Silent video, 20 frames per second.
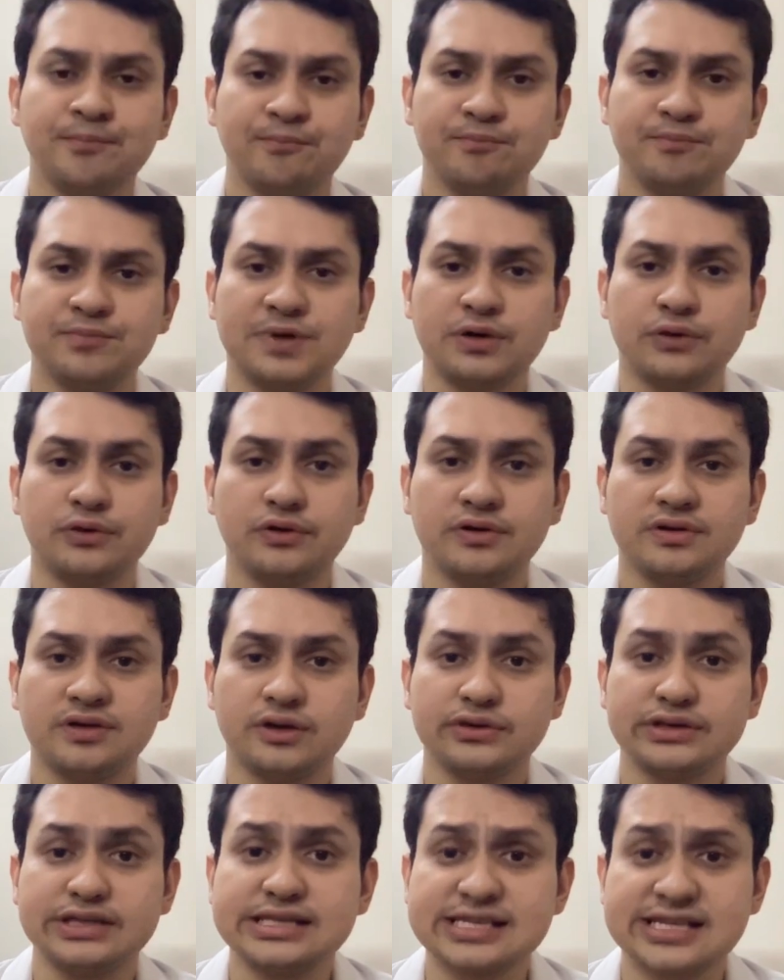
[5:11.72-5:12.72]
Now
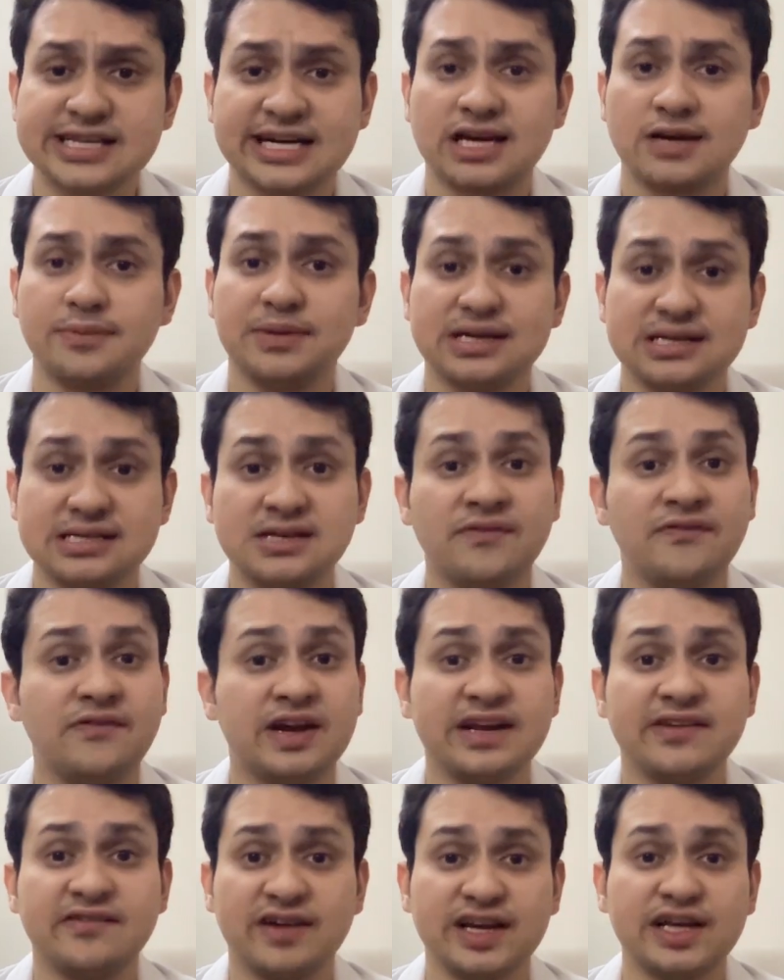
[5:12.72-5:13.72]
this gentleman is a
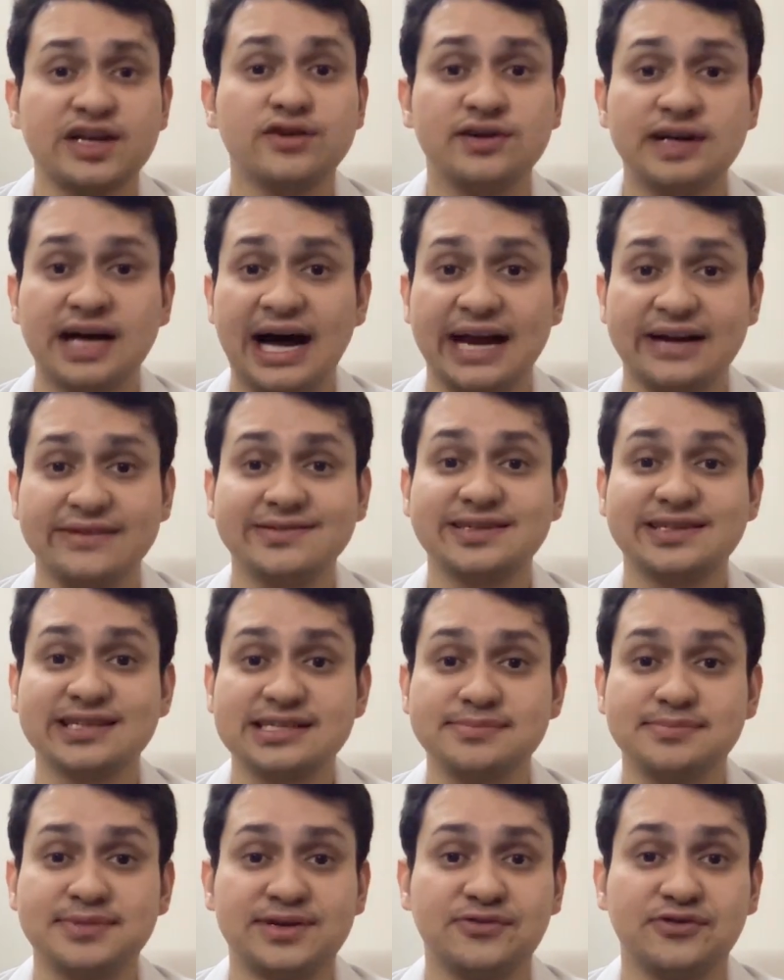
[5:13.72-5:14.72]
very, very good
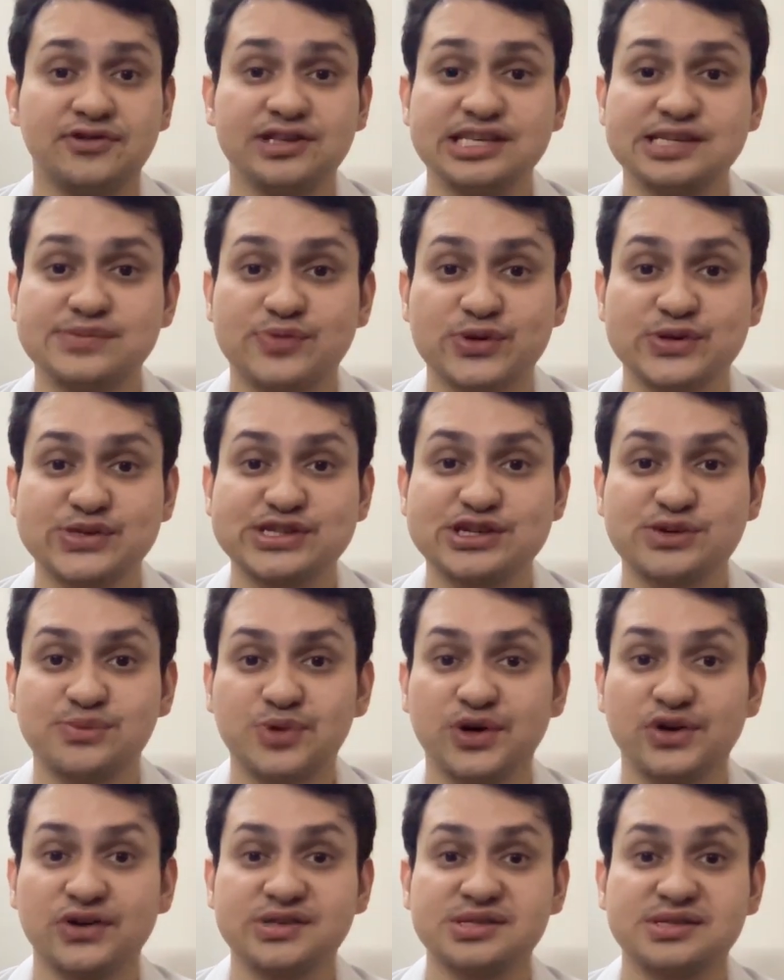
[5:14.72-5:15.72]
advertisement for this procedure
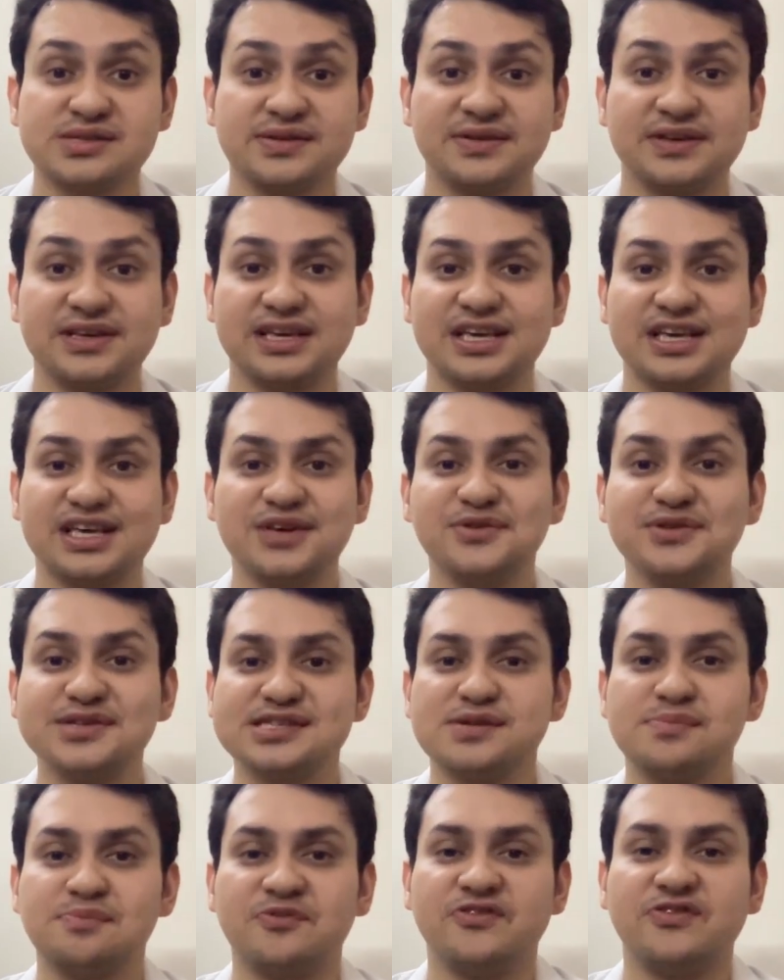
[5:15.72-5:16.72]
because he was
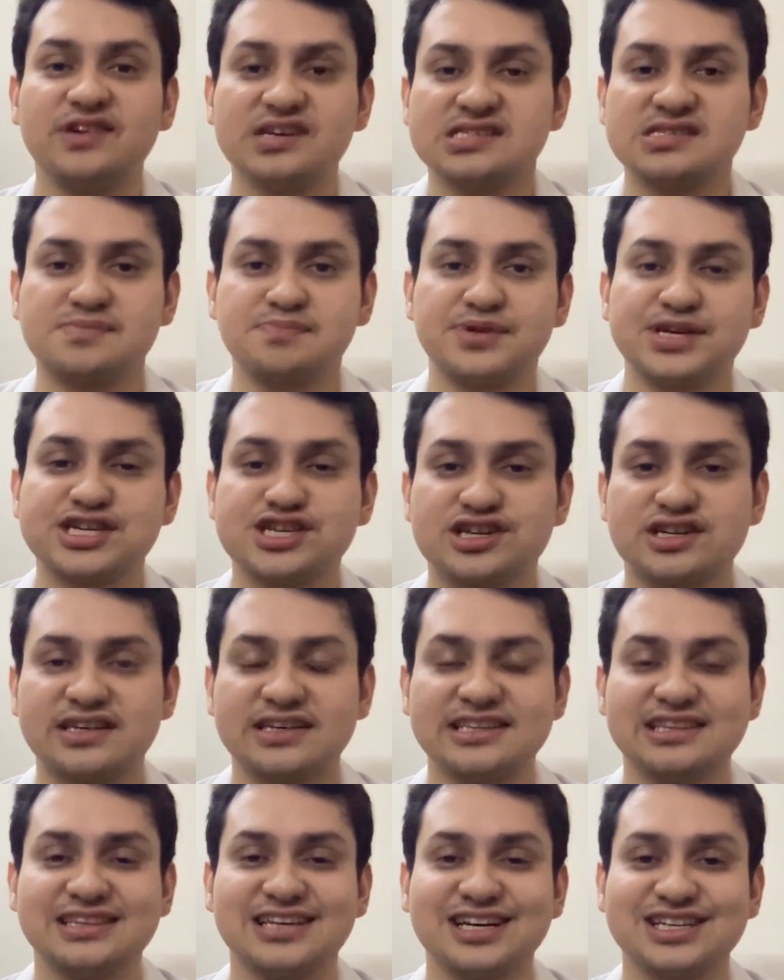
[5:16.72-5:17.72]
the first patient
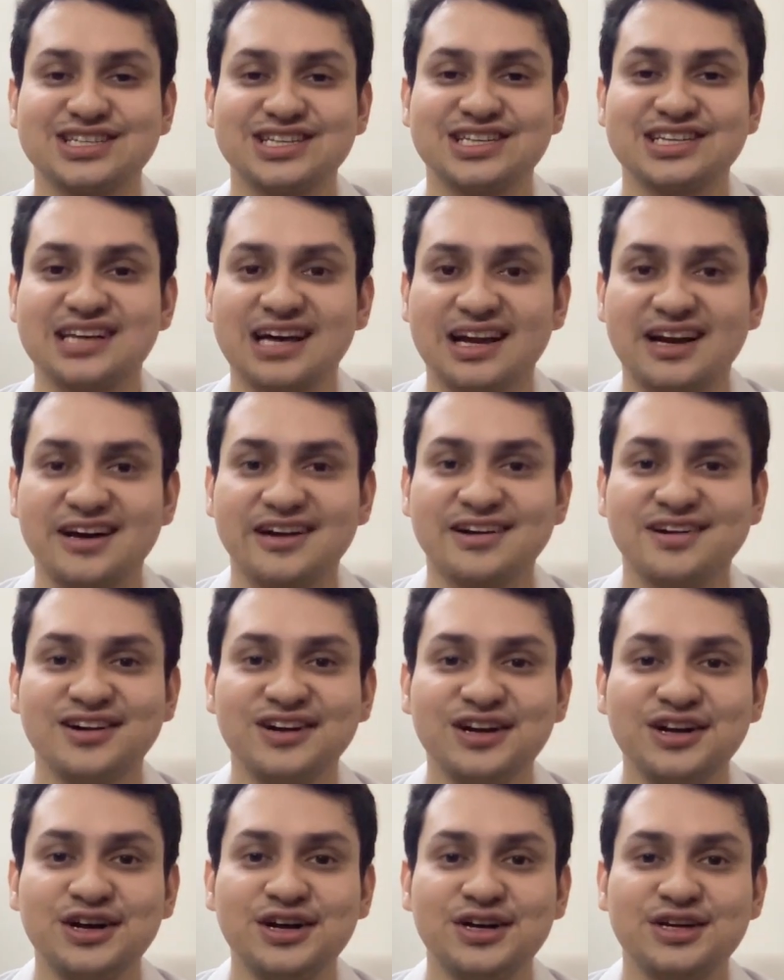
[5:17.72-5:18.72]
in Dakshin Kannada
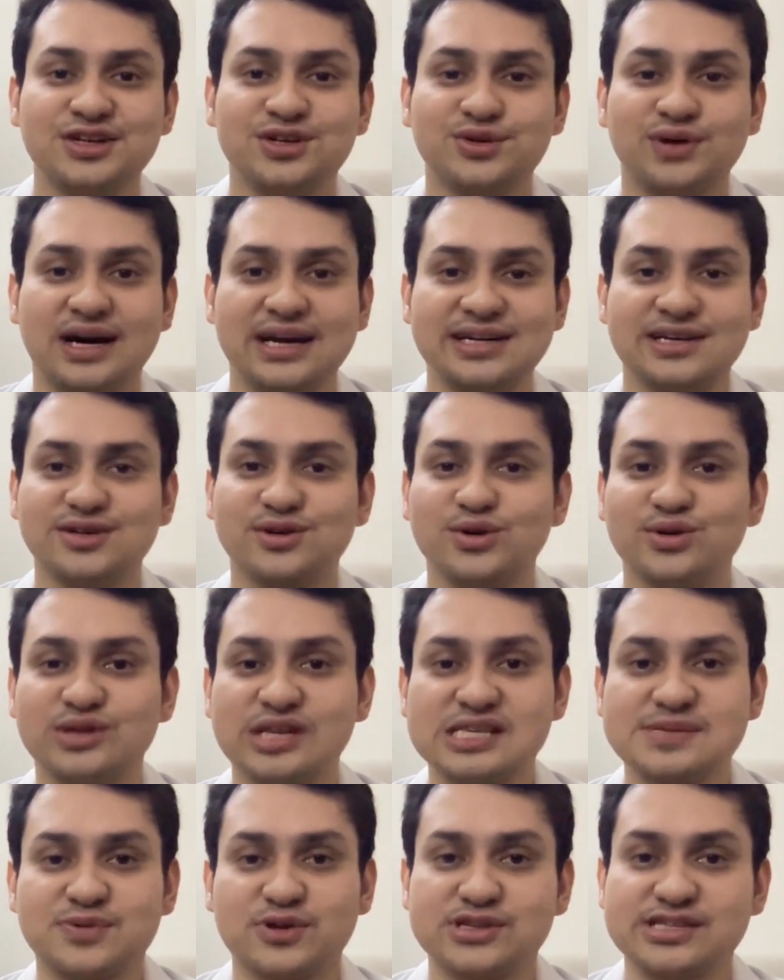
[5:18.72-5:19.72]
to undergo
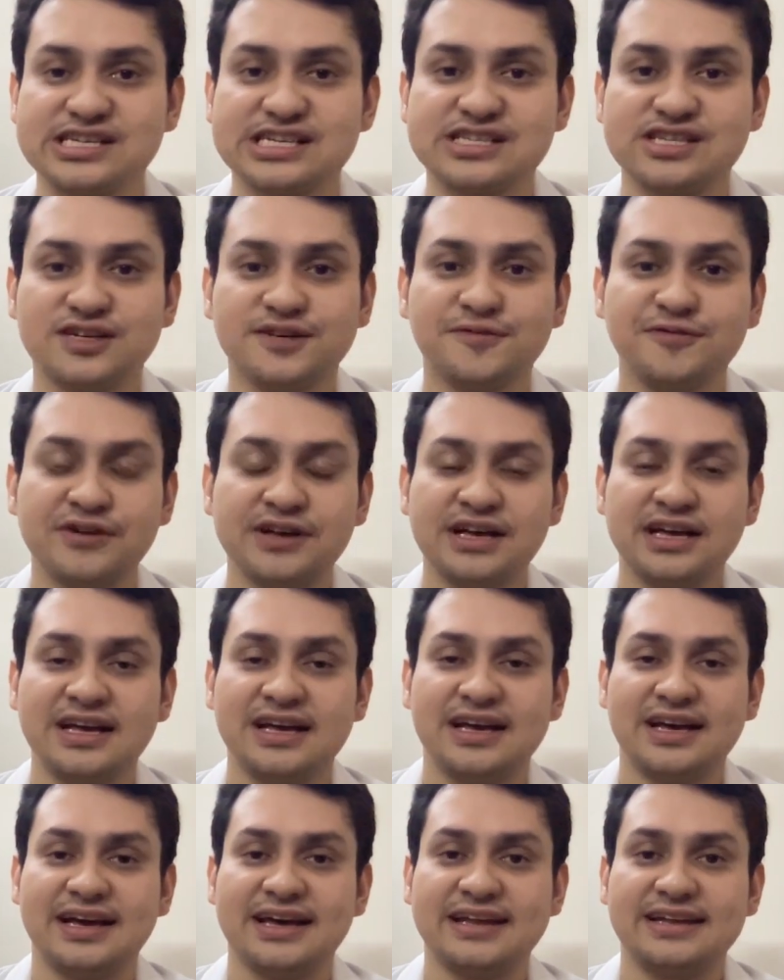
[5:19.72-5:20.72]
this procedure.
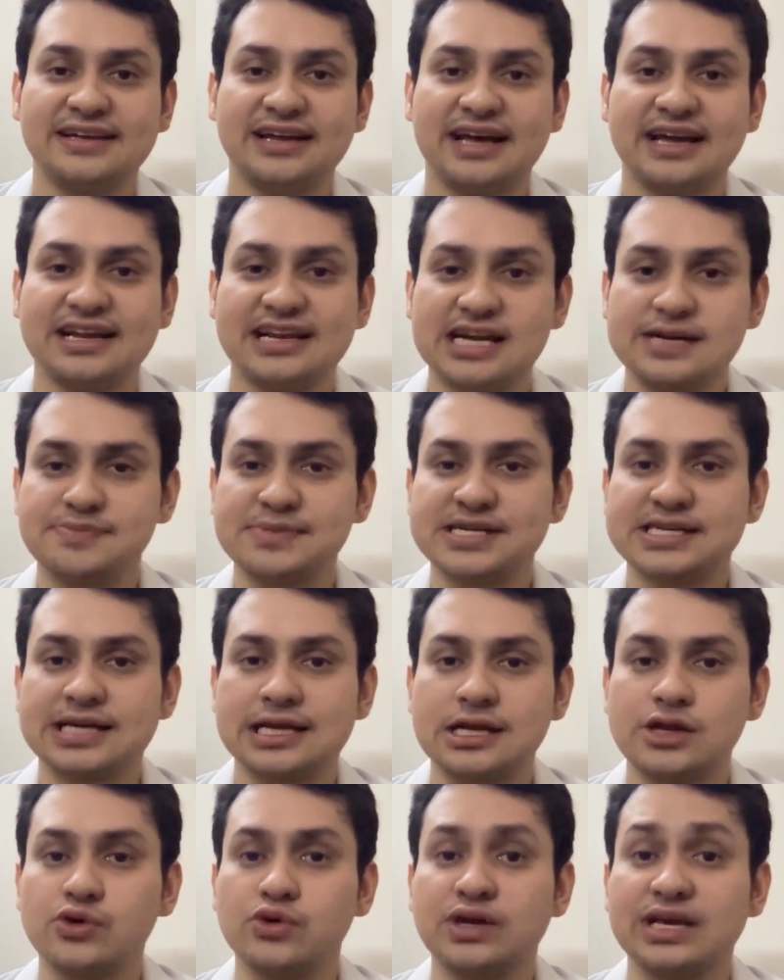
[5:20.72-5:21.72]
And let me tell
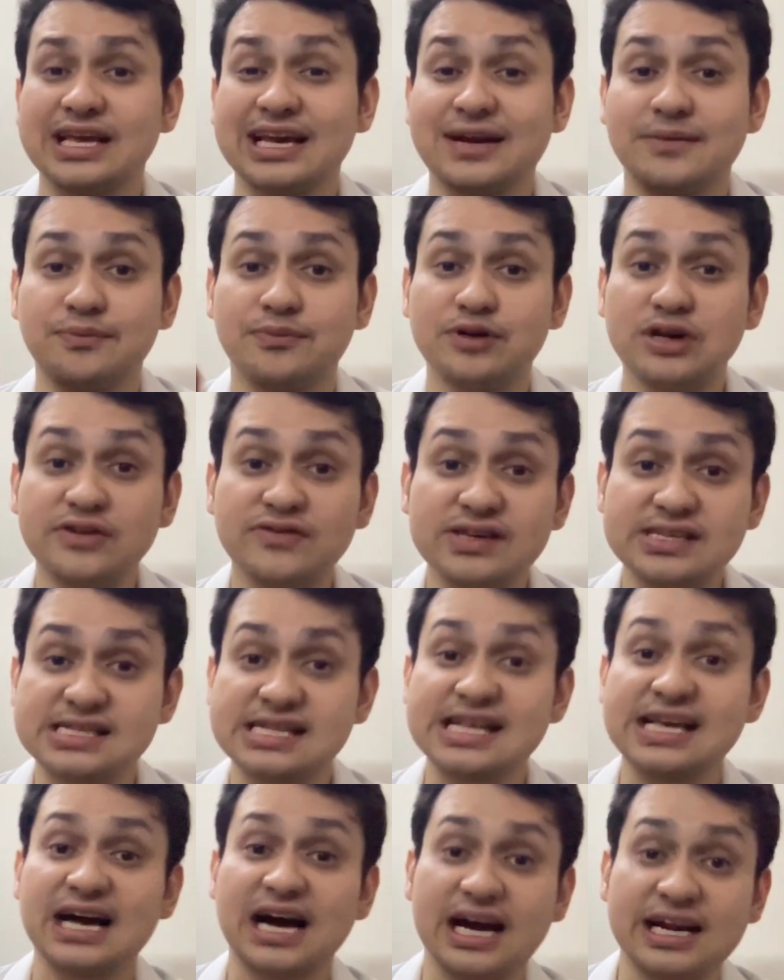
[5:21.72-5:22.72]
you, he had
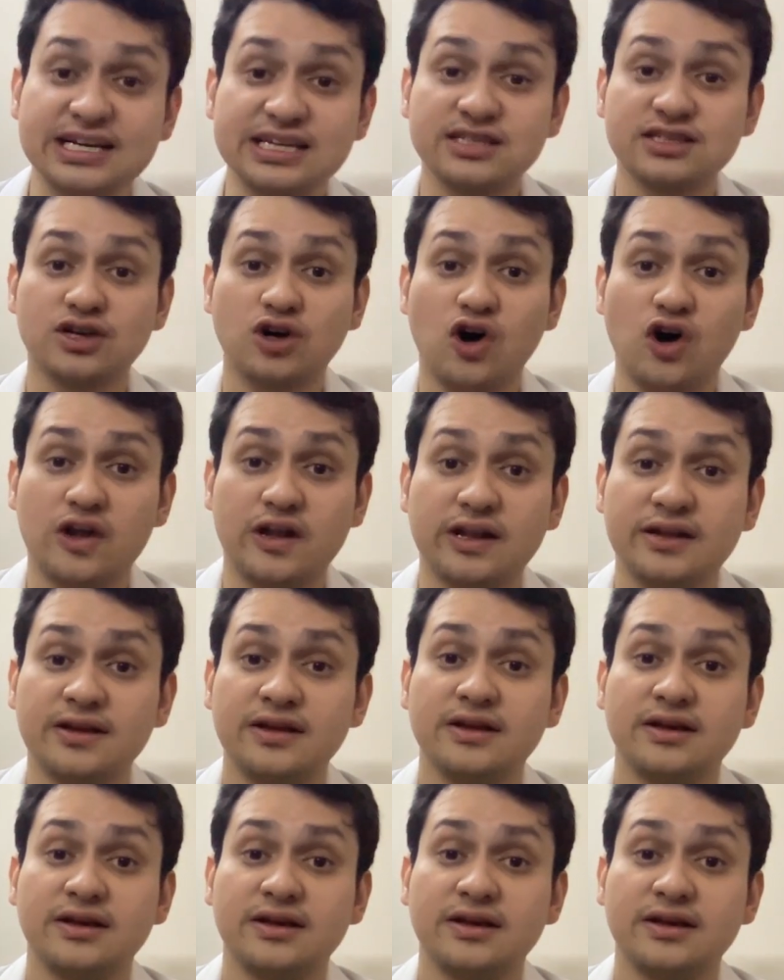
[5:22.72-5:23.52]
previously undergone